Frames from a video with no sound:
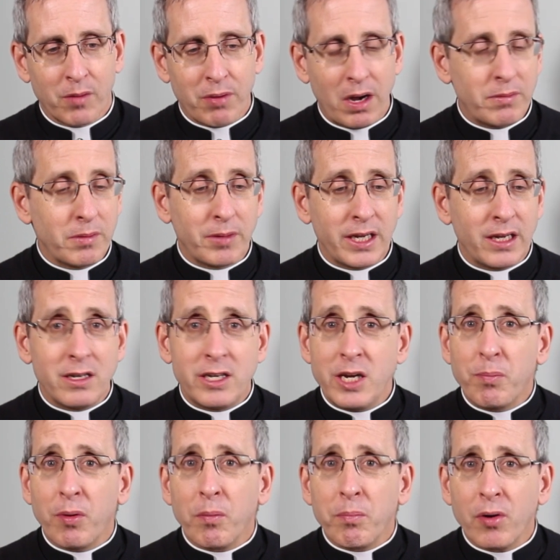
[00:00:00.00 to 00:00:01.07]
probably a
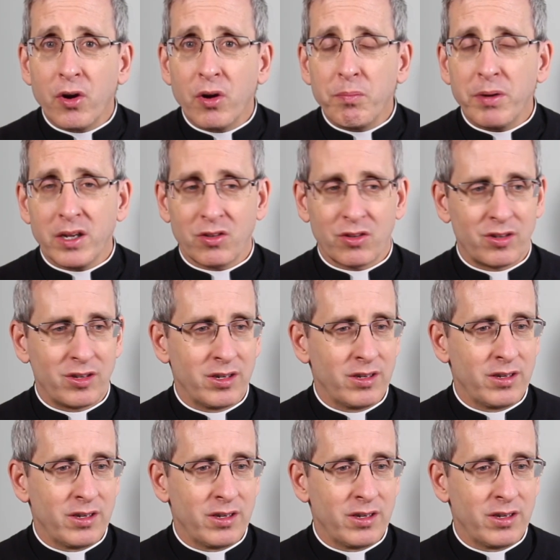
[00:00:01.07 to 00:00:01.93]
deeper purpose.